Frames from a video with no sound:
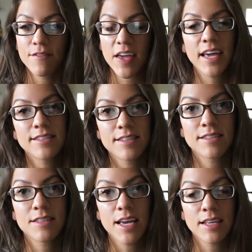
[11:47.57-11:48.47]
Vegas
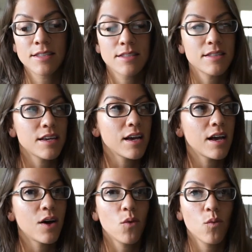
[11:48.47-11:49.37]
is, is
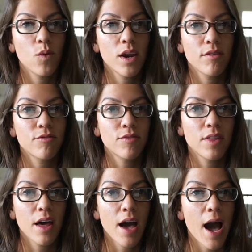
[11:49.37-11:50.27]
one
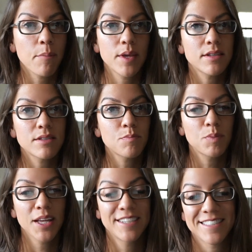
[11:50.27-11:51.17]
of the happiest
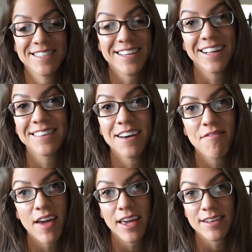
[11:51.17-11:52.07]
places. I
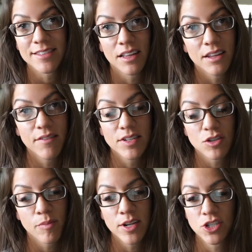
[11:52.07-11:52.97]
love Vegas. I love it
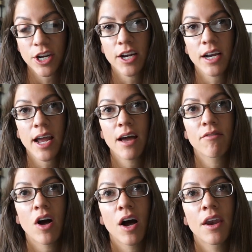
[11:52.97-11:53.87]
so much. Derek and I
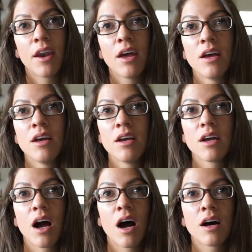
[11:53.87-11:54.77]
have gone
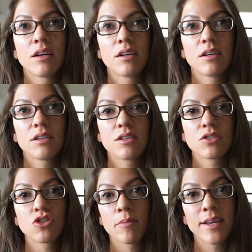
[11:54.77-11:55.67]
uh,
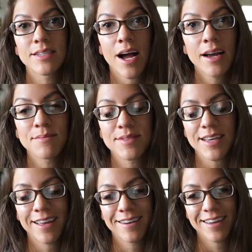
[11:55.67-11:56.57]
so many
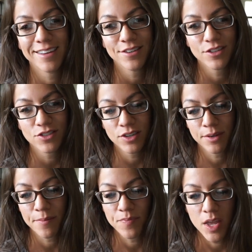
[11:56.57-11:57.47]
times, and it
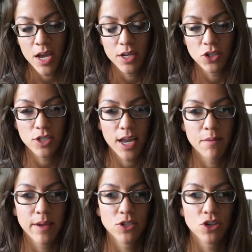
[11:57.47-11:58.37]
just kind
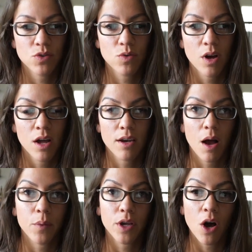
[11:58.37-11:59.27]
of makes you
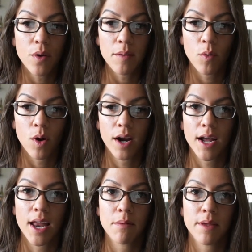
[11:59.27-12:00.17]
not want to go anymore. It
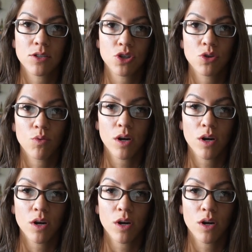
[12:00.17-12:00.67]
kind of makes you